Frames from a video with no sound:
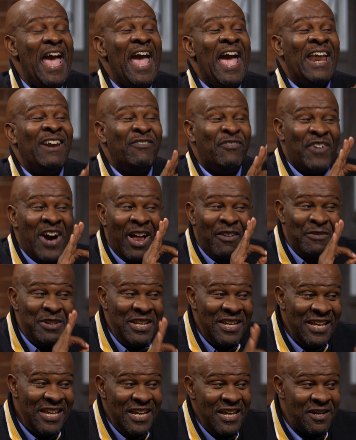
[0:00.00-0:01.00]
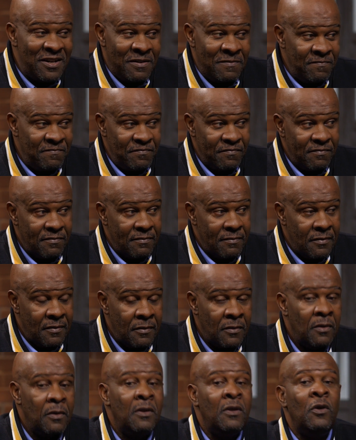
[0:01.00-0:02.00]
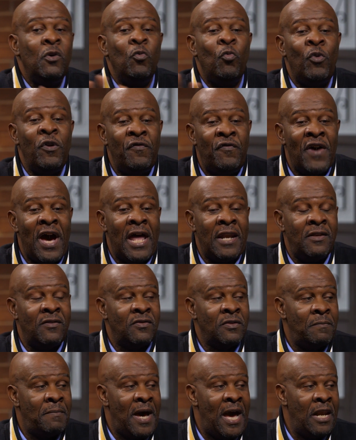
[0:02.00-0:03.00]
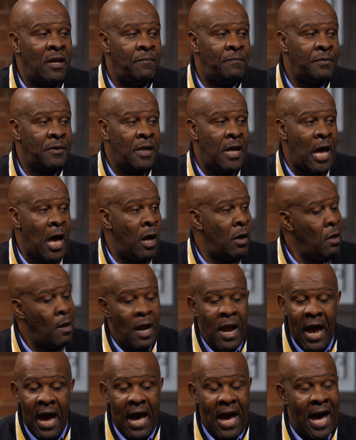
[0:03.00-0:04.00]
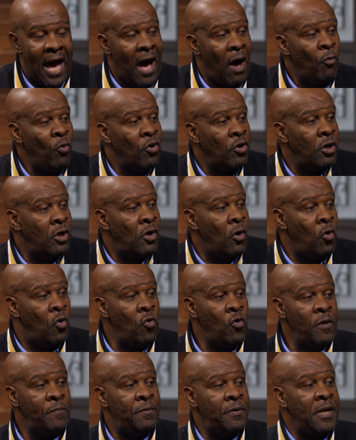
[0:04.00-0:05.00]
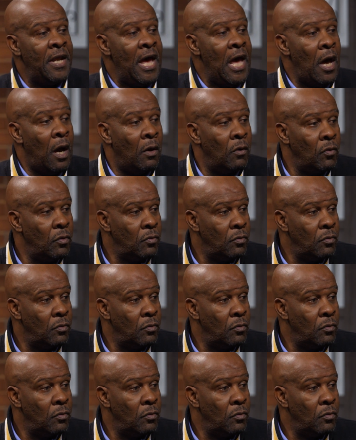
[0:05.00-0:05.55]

And following him, we finding somebody to put out. I want to know who he put out.